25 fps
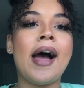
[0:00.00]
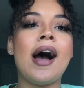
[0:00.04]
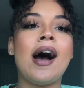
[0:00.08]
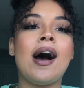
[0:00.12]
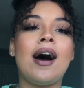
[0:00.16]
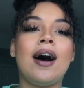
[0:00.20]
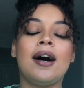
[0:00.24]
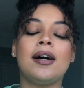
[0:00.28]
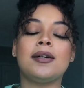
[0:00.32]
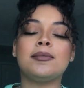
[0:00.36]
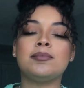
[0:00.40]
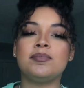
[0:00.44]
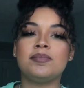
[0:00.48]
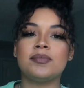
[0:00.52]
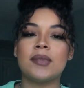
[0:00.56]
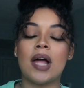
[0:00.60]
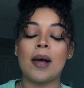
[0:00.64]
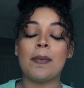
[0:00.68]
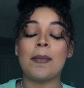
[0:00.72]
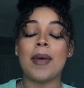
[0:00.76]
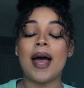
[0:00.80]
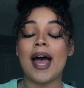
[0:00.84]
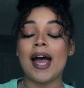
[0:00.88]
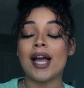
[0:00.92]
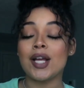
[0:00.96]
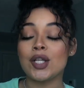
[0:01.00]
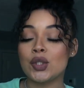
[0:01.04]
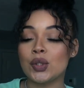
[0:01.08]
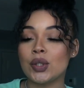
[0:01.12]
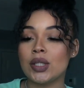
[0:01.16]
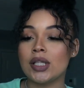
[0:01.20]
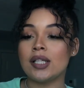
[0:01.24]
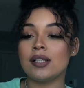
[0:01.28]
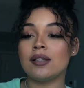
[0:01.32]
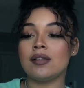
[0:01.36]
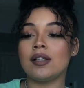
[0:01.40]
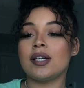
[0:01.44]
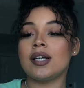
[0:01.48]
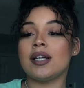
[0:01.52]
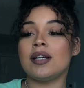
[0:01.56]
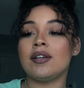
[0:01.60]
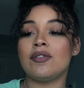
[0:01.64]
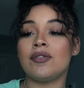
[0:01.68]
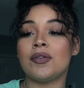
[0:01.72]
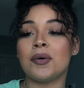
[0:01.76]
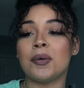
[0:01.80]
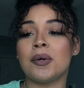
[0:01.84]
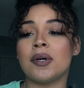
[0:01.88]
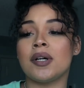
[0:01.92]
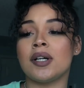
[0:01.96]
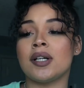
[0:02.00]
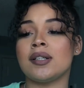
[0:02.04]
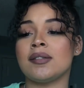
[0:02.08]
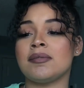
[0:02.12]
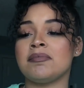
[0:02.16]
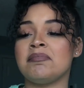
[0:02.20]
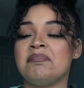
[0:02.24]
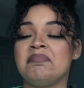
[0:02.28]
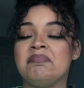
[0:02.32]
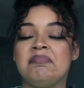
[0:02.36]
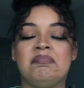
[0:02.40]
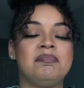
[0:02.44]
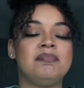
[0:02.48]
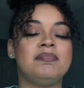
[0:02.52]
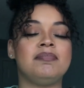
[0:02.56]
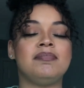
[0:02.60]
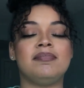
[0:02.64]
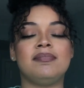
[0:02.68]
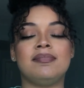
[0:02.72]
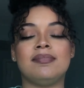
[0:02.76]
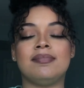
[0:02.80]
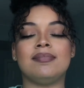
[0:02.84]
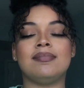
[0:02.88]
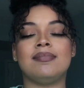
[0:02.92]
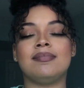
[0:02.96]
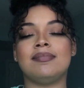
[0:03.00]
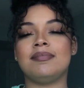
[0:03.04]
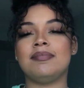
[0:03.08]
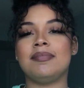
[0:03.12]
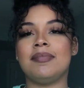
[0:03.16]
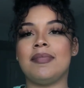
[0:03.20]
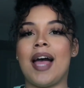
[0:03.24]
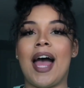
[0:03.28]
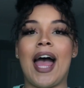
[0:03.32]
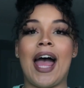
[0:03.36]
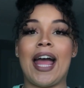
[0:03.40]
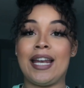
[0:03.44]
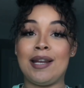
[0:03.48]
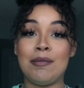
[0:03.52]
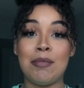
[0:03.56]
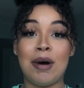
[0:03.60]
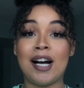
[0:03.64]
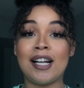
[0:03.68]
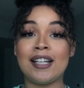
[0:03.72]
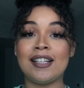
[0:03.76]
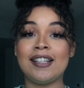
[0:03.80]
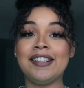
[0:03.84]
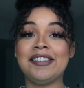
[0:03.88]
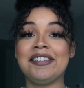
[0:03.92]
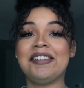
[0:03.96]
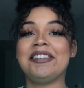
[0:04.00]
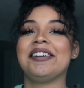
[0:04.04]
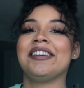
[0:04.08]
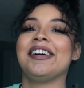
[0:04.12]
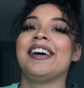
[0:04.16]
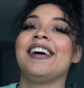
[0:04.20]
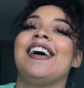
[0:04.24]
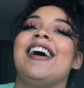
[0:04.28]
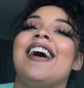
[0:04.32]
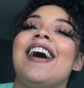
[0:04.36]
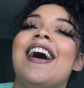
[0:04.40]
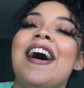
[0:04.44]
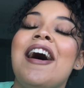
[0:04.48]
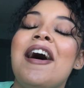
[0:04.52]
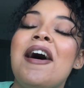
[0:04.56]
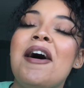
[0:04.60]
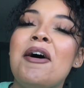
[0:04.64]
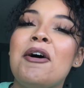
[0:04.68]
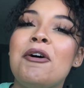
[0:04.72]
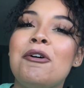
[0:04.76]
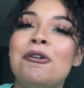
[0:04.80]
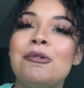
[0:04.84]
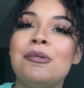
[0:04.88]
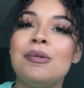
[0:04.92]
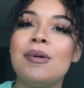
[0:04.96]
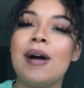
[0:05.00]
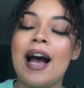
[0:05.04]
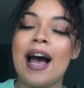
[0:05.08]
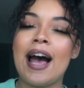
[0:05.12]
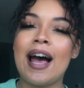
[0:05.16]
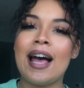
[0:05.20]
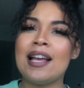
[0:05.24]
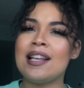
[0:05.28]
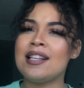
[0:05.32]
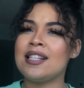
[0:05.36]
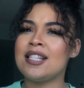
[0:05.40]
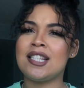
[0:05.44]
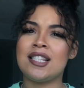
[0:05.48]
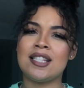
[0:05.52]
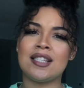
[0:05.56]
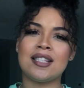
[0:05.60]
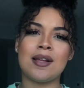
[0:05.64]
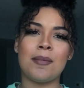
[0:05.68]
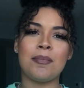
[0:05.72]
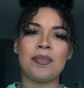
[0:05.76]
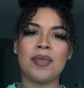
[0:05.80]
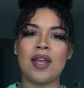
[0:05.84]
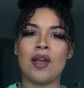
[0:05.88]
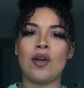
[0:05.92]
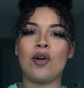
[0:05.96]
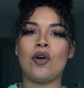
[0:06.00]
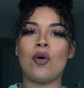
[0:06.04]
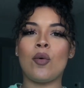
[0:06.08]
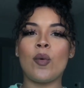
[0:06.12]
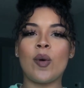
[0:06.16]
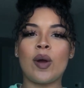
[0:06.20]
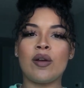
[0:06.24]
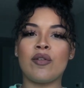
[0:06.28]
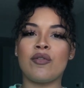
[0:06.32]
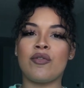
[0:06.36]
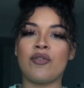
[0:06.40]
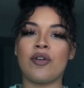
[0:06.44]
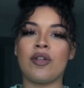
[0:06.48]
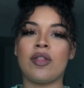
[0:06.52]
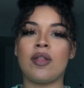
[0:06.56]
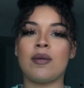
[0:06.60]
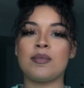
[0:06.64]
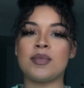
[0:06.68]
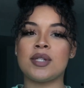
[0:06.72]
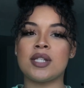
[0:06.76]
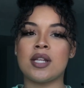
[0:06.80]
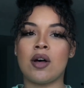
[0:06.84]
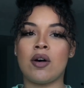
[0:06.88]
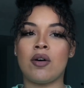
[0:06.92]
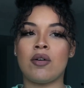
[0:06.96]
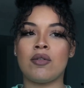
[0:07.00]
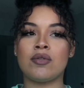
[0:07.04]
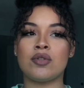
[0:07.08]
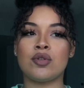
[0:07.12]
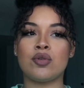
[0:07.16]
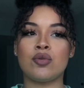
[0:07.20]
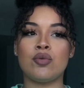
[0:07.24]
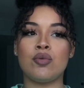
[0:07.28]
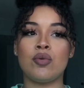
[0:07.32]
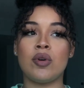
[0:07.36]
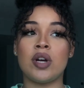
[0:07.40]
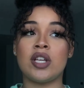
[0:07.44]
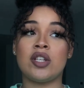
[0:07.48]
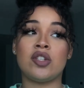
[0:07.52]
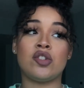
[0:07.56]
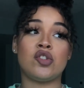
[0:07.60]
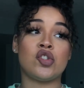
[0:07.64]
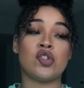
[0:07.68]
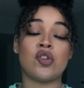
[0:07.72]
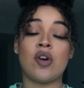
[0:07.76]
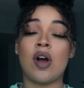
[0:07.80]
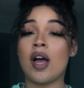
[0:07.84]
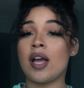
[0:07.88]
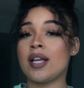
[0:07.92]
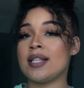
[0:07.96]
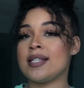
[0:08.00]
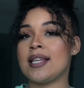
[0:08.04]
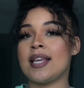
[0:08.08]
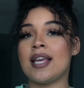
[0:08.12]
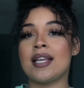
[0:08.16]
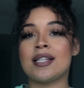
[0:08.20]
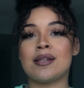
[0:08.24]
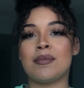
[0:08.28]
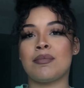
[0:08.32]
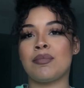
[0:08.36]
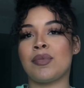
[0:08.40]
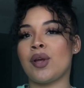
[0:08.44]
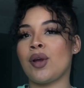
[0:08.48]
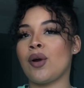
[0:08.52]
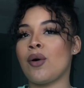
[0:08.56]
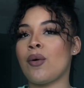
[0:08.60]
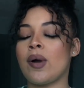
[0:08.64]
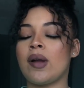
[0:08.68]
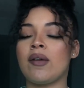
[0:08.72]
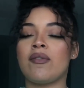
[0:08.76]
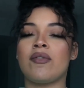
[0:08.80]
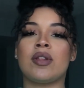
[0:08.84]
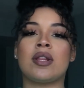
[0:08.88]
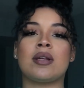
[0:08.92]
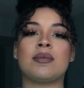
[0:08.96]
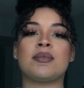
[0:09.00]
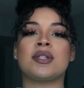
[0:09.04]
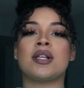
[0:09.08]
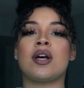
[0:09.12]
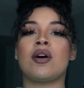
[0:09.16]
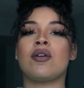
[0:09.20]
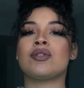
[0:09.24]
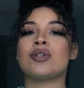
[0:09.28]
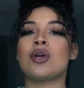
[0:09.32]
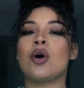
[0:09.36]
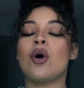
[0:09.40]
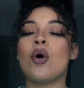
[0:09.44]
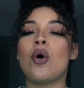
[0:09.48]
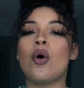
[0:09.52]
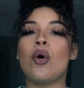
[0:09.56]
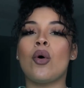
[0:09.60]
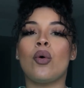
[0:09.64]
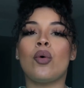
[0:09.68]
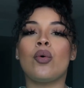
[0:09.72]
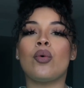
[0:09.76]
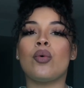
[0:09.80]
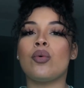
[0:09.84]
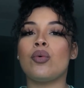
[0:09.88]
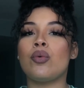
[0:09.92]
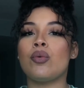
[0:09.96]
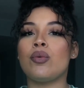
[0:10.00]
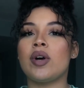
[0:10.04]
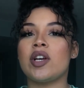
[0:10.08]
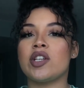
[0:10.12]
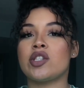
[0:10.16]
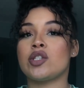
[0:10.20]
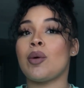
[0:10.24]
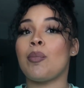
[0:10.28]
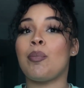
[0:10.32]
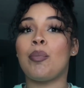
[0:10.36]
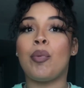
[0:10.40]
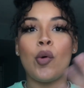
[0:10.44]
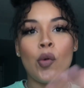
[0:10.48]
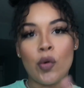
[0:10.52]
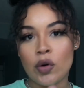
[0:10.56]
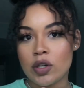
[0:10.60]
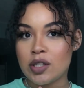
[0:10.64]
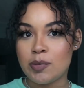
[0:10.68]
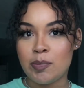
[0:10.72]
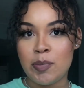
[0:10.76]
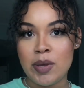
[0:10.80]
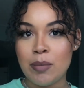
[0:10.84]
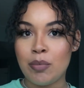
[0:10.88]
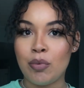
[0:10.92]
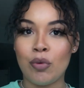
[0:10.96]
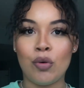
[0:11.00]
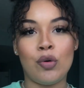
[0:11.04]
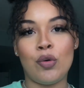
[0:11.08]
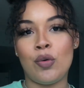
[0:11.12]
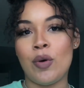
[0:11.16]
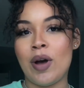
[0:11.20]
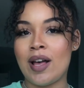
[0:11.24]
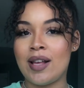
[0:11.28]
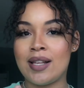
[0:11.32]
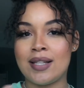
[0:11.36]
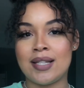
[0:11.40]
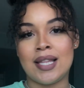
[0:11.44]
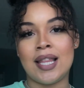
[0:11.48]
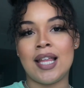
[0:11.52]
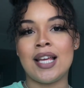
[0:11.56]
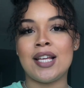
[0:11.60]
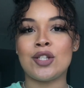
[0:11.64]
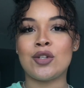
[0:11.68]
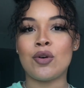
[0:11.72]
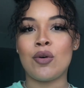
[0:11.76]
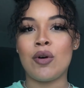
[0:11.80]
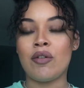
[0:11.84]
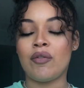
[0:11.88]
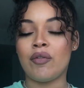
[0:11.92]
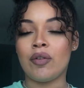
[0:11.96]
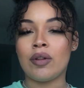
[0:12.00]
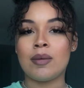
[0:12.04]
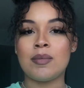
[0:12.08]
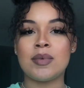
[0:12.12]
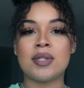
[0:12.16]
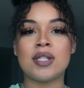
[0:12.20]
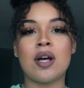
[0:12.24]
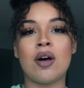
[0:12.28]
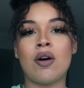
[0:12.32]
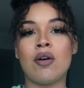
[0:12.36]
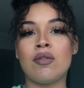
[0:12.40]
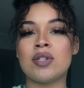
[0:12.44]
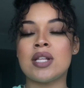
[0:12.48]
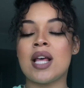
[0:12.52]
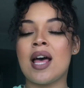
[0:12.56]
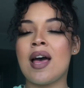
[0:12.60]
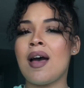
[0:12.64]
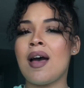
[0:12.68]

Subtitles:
I'm actually looking for anybody who has something going for themselves, who is trying to get something going for themselves, who supports people who has things going for themselves,